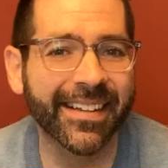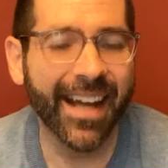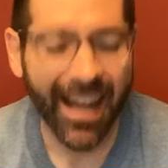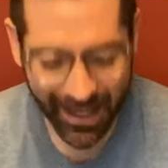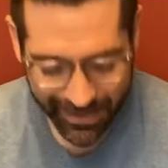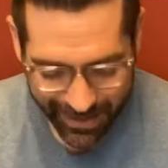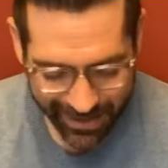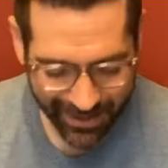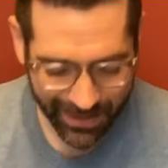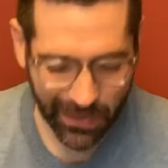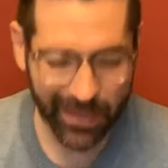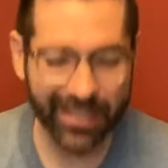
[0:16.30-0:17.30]
I think
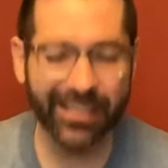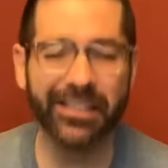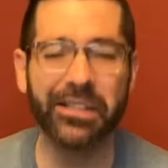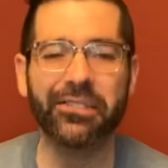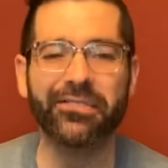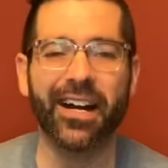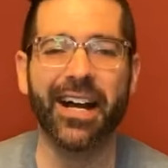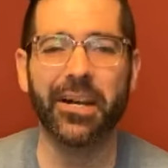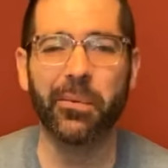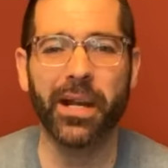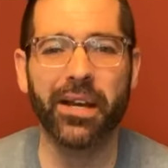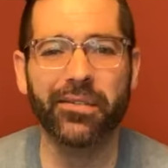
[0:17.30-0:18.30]
it's always clarifying
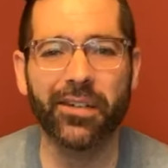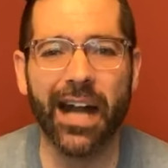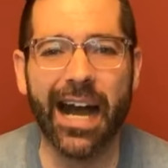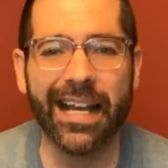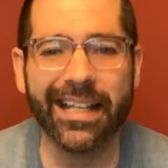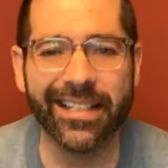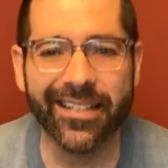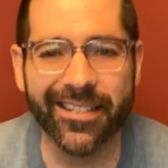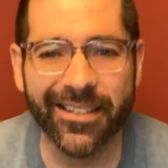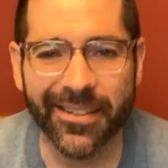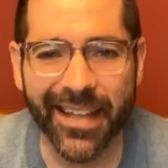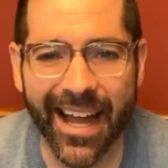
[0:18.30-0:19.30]
whenever I
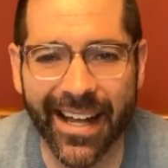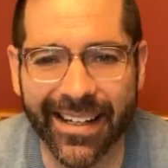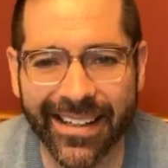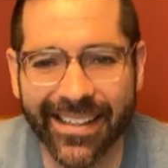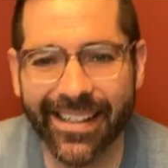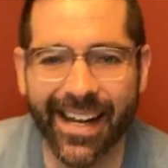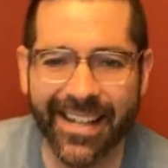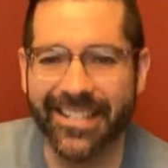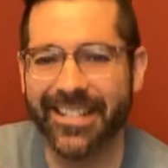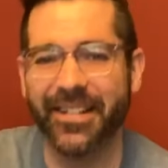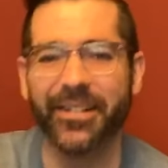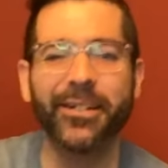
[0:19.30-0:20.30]
consider that. Hi,
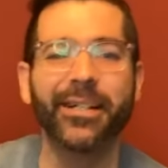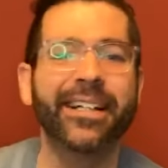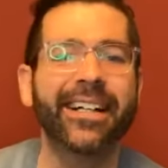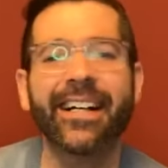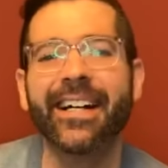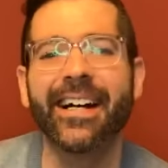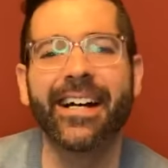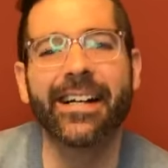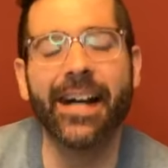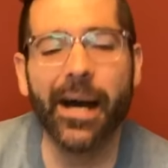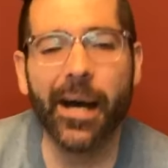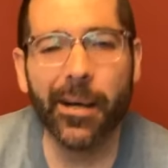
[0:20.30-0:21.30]
Cheryl.
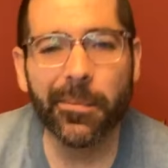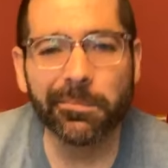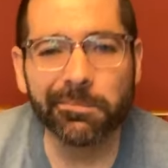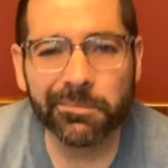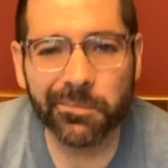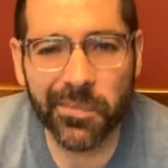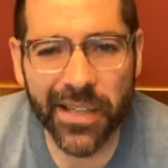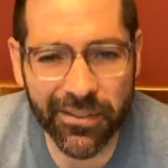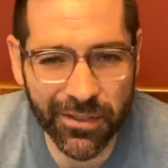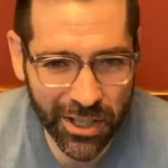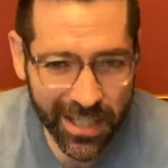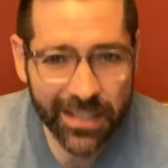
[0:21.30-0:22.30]
Um, if
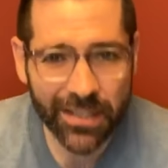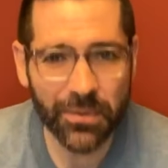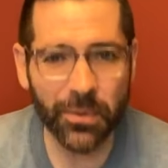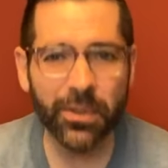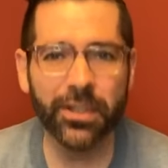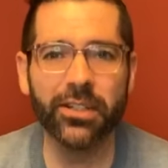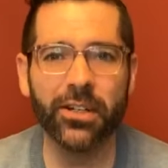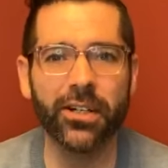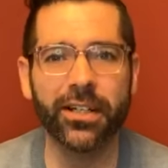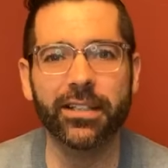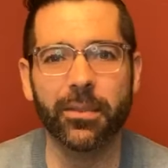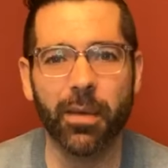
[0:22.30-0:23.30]
Jesus were
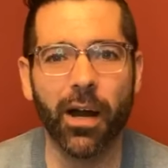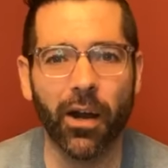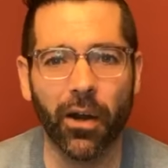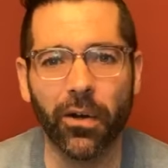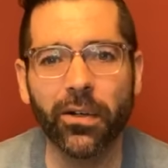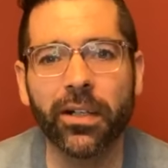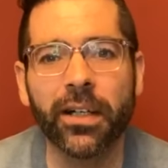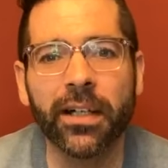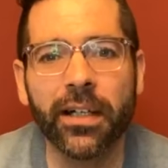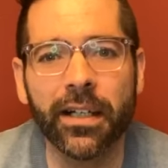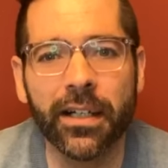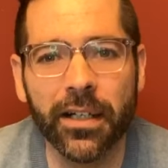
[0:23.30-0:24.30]
returning tomorrow,
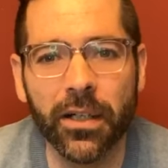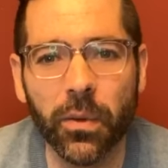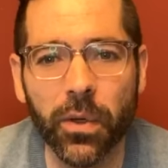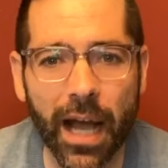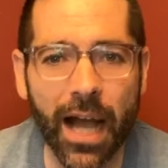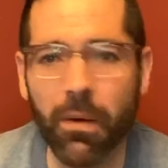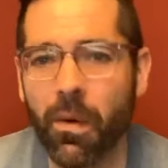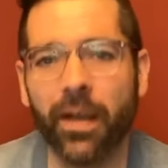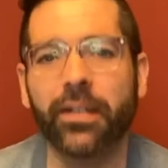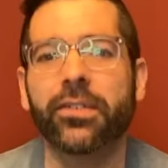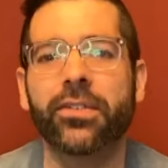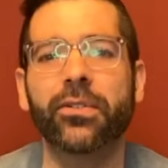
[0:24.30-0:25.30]
would I
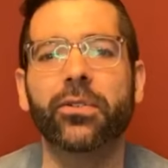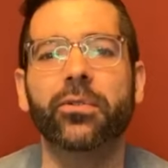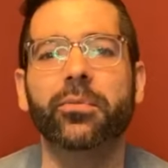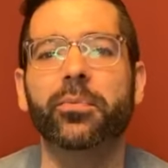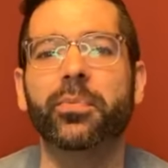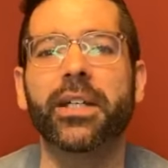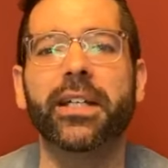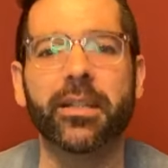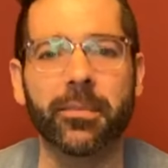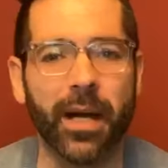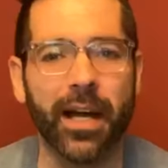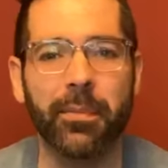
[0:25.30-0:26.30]
want to be in
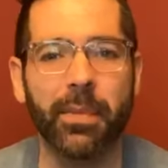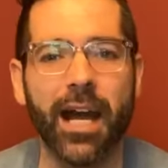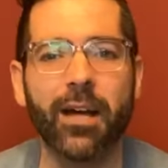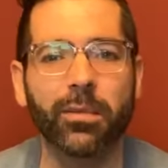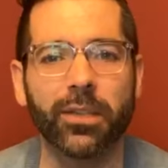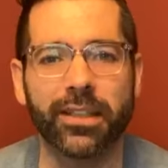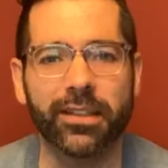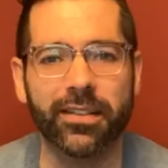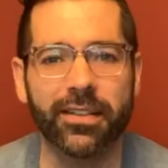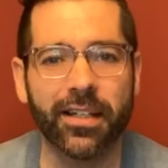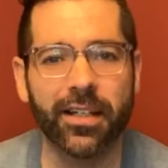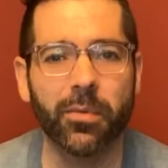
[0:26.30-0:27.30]
my Bible and
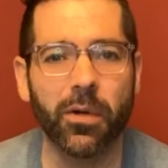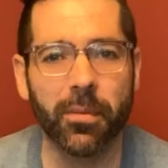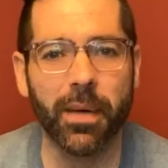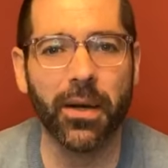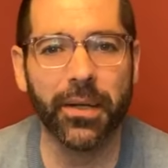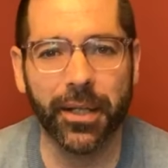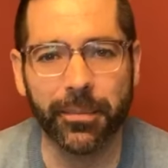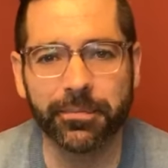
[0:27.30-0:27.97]
study more about him?